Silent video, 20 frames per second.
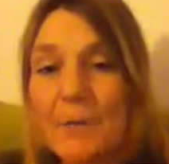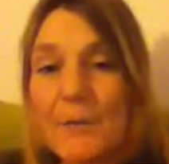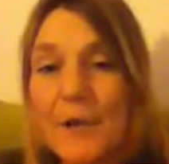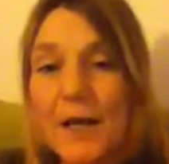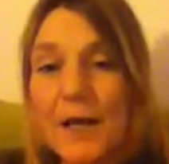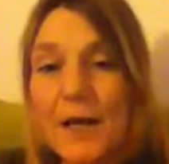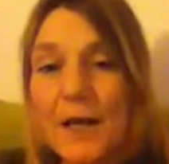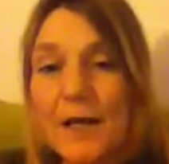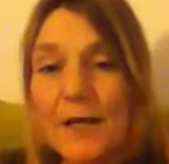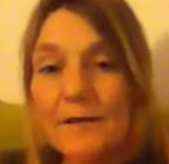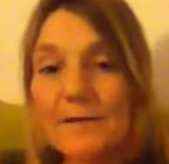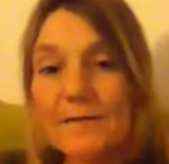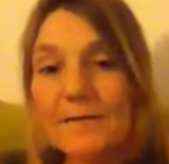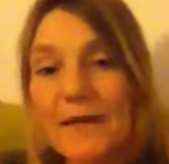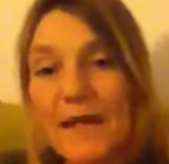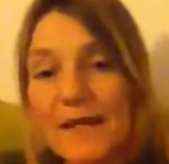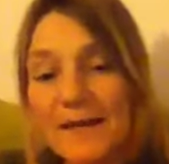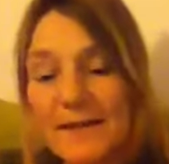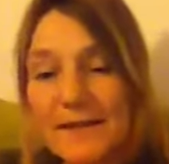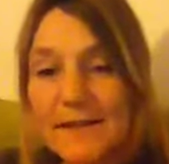But
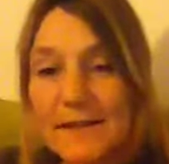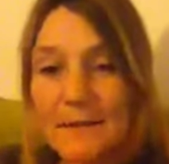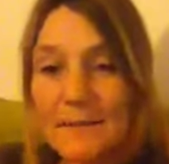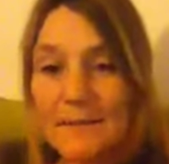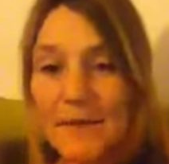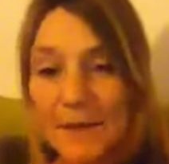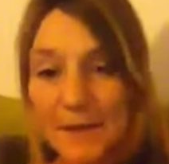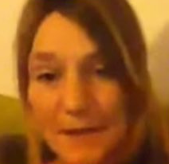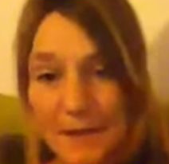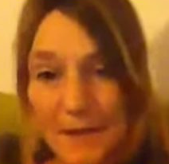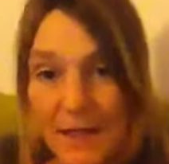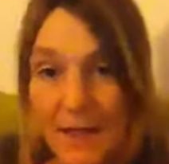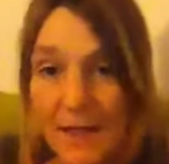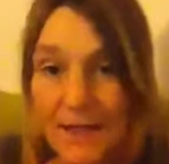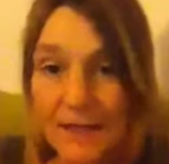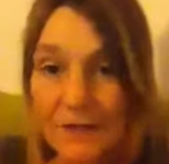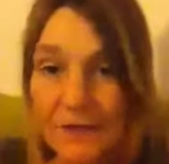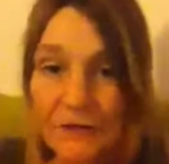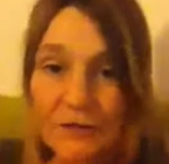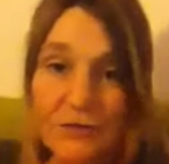that's something that
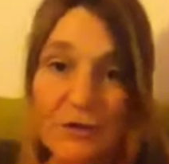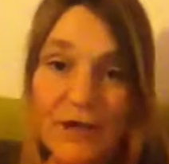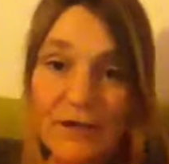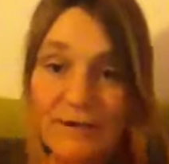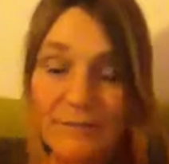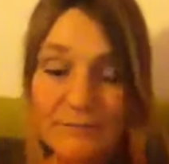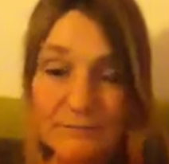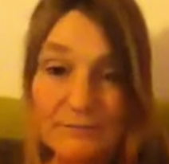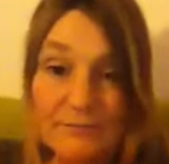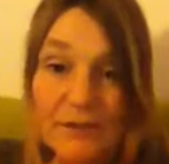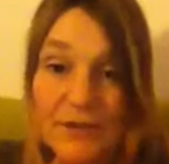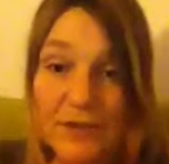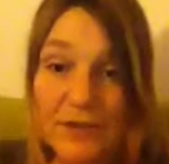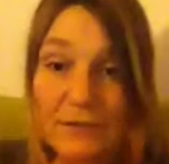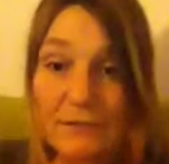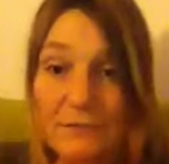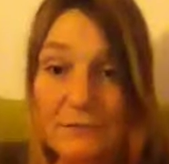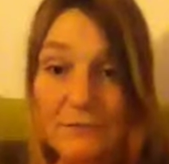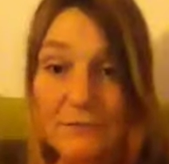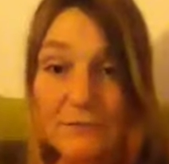I could try, you
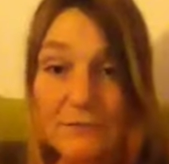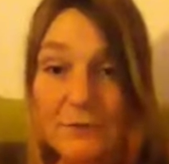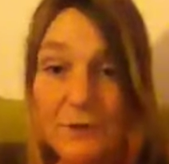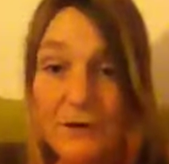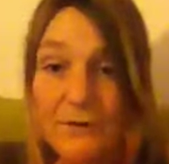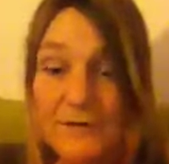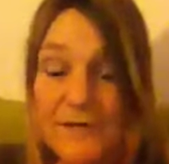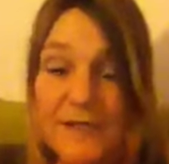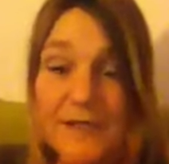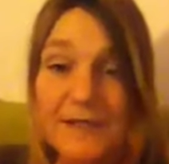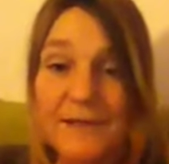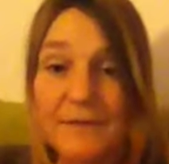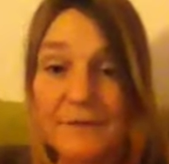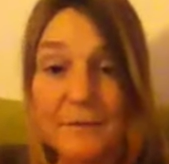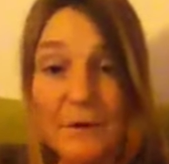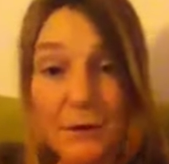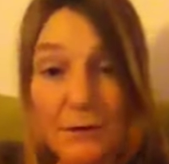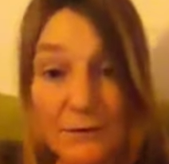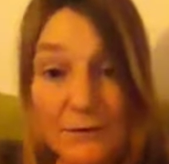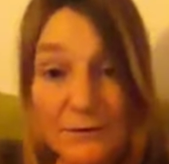know, obviously
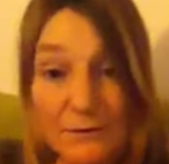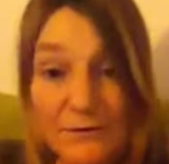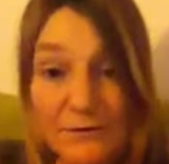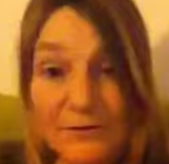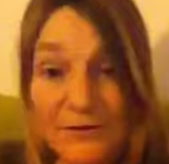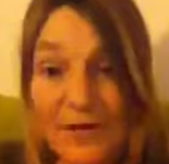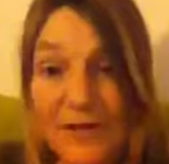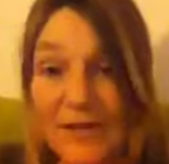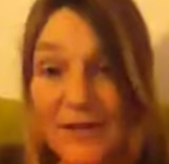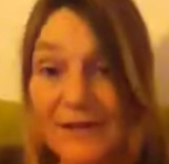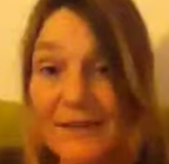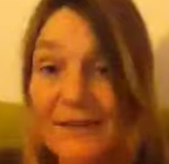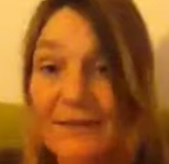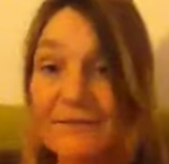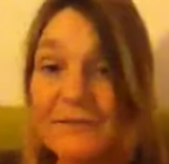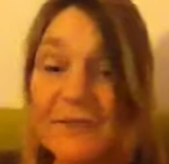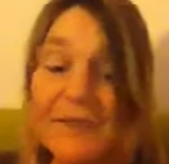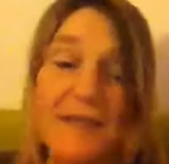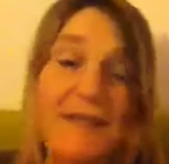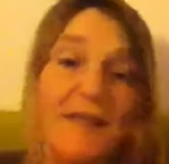not drinking
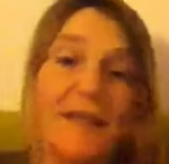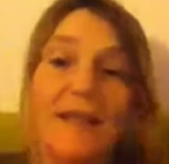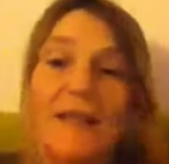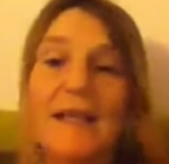coffee.